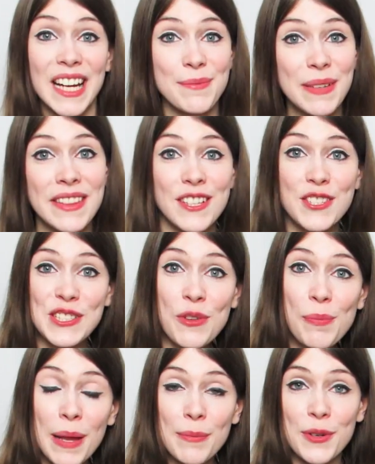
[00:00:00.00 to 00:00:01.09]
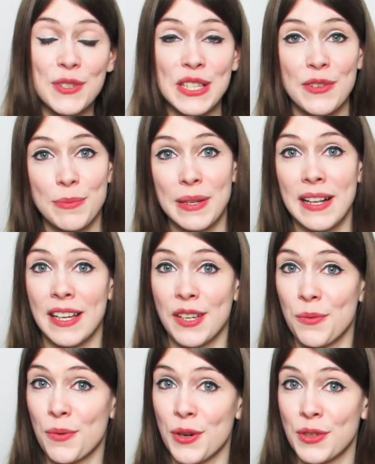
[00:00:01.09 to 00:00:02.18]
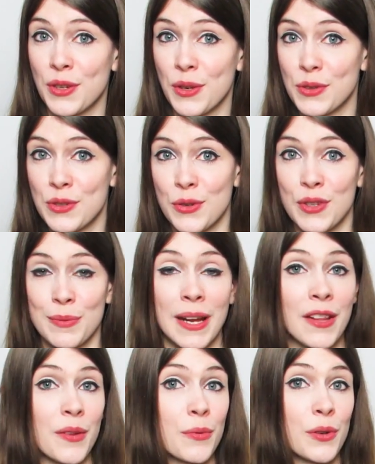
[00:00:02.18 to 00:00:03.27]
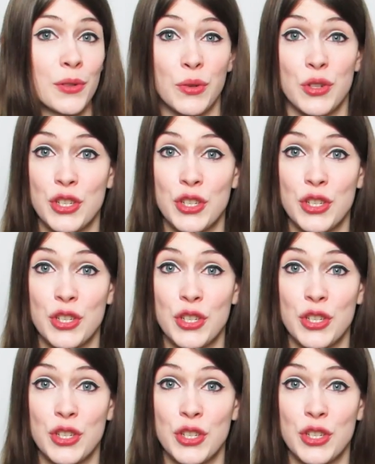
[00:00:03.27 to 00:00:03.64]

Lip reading: I admit that soul plumber sounds a bit like a word you use to explain the world to